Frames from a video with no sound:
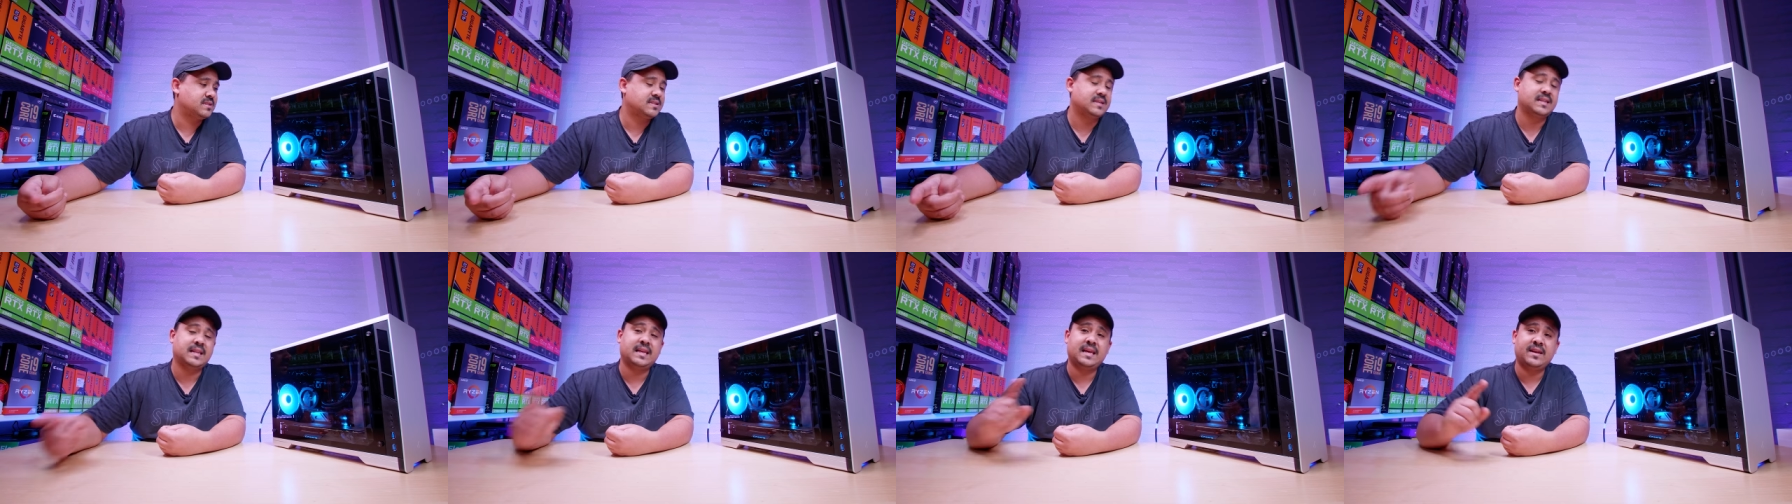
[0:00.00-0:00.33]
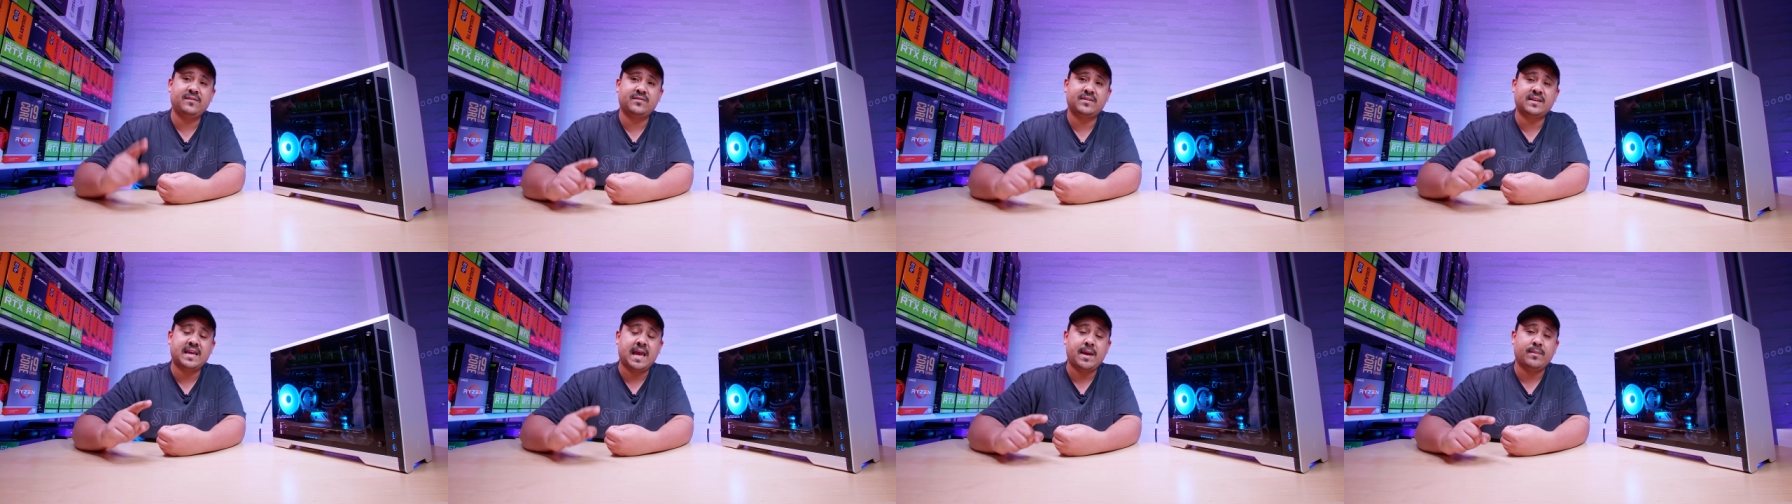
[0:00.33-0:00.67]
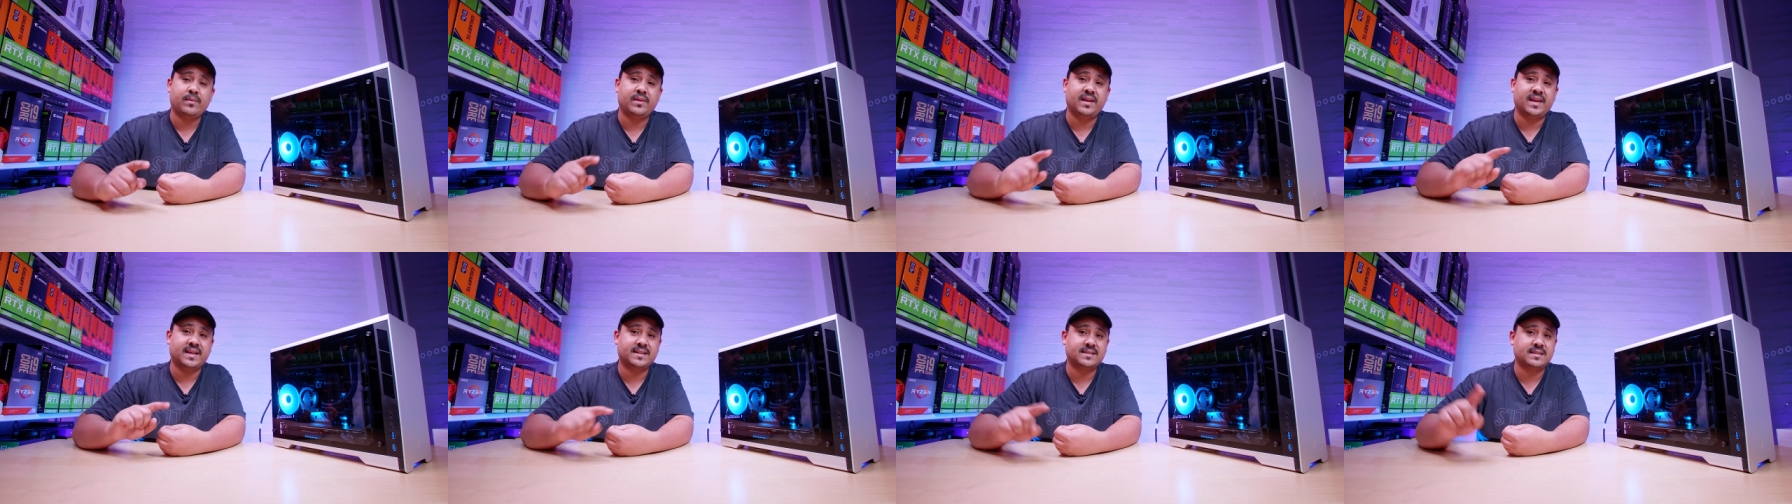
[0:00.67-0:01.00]
sleeved
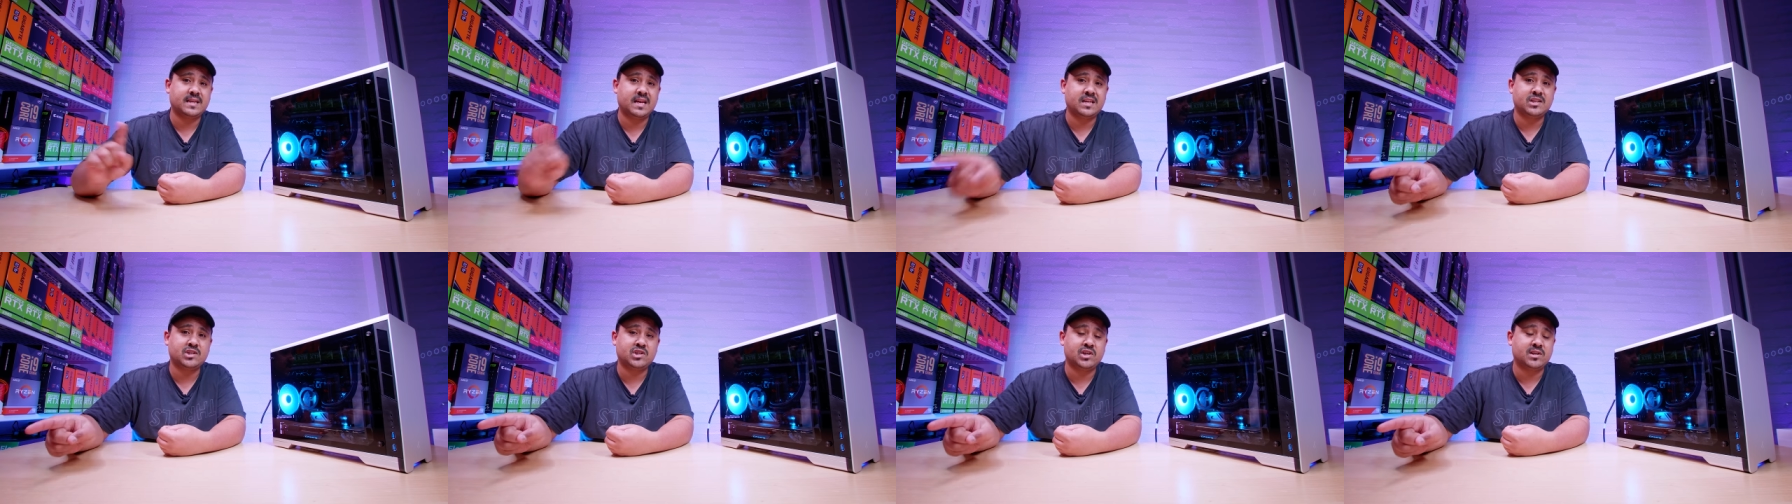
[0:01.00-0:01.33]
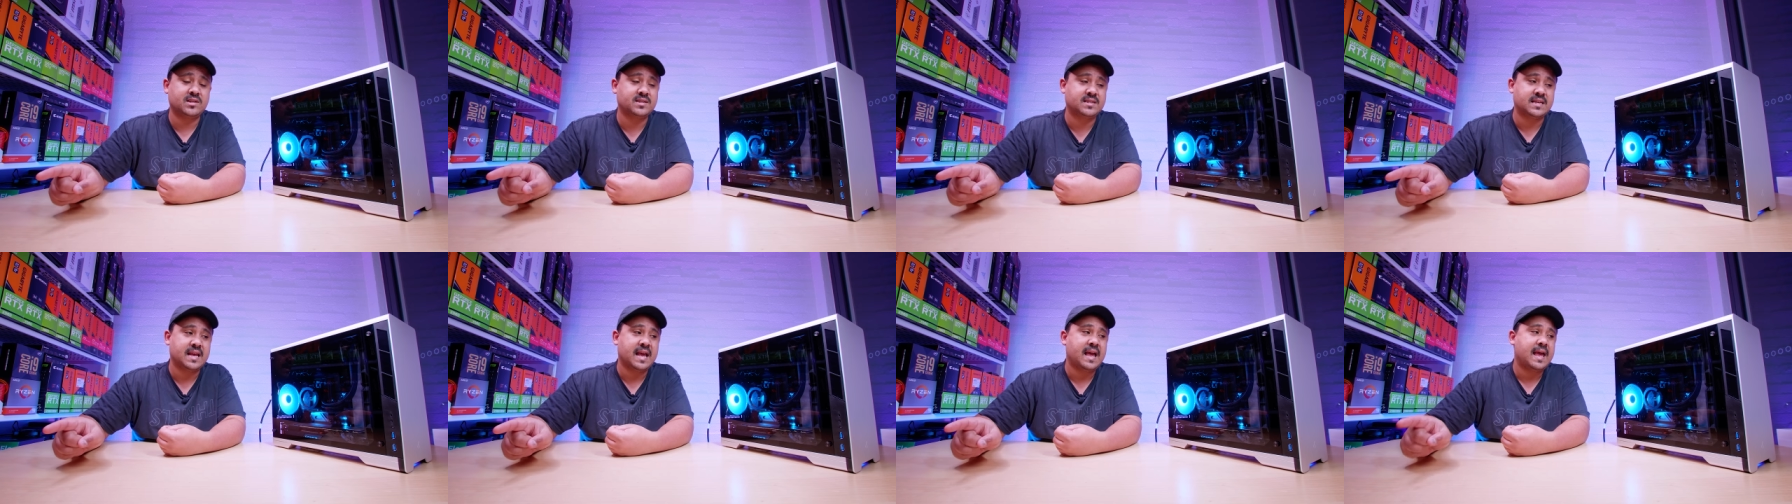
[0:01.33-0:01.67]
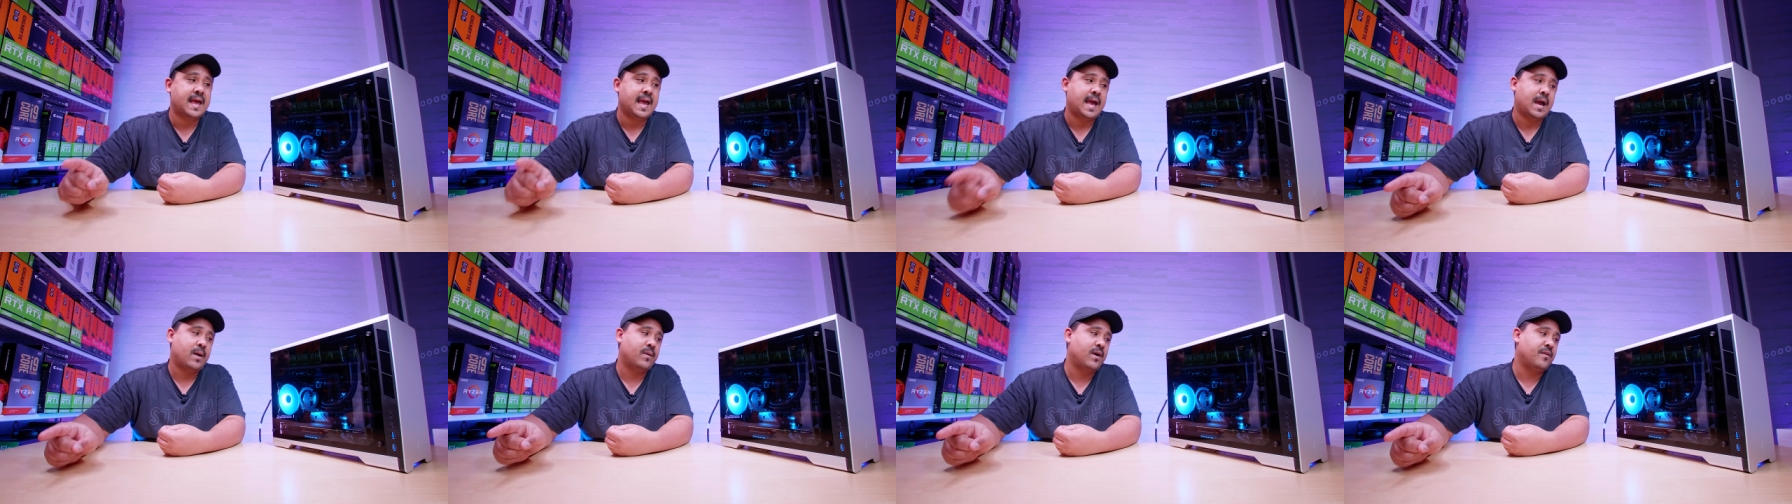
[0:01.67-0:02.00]
cable extensions.
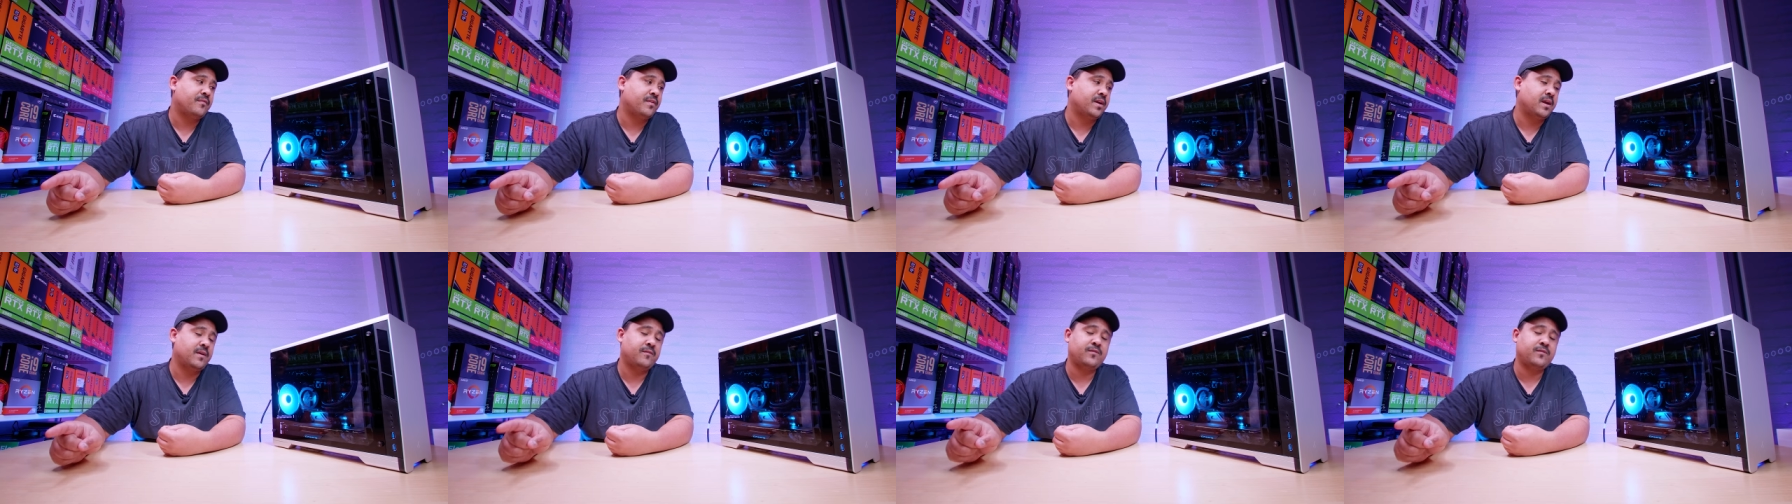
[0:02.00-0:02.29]
However,